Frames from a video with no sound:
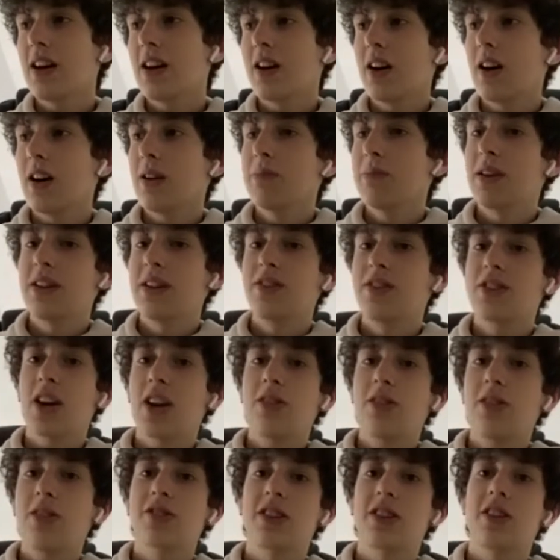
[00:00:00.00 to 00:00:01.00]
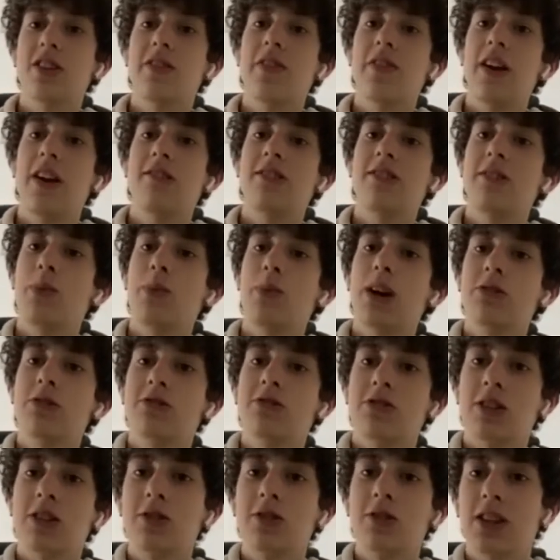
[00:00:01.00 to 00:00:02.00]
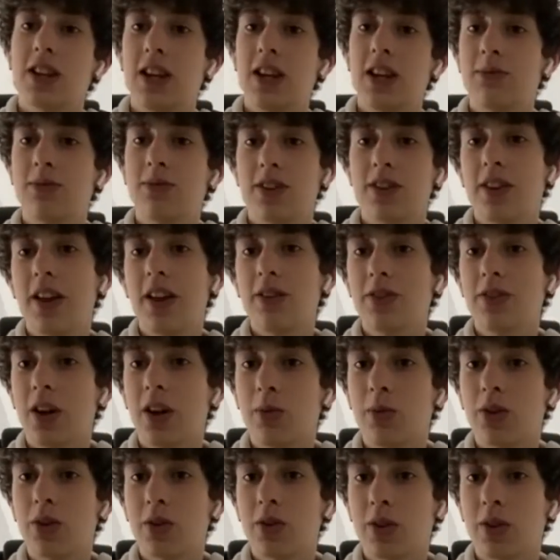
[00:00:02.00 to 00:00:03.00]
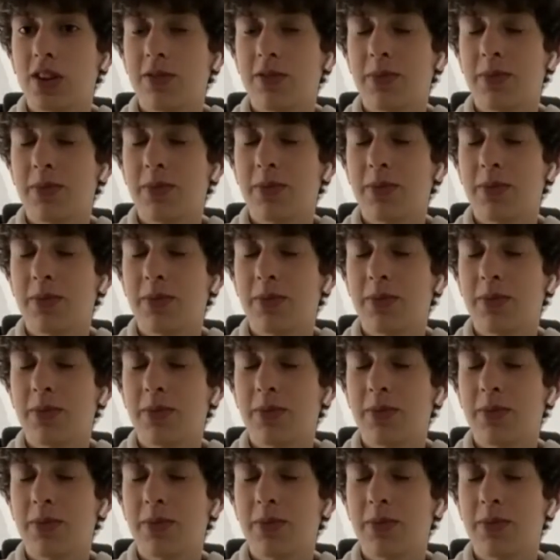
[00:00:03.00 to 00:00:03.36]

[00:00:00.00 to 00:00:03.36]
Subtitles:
I mean, Chelsea are a very well-drilled team, so they'll know what to expect.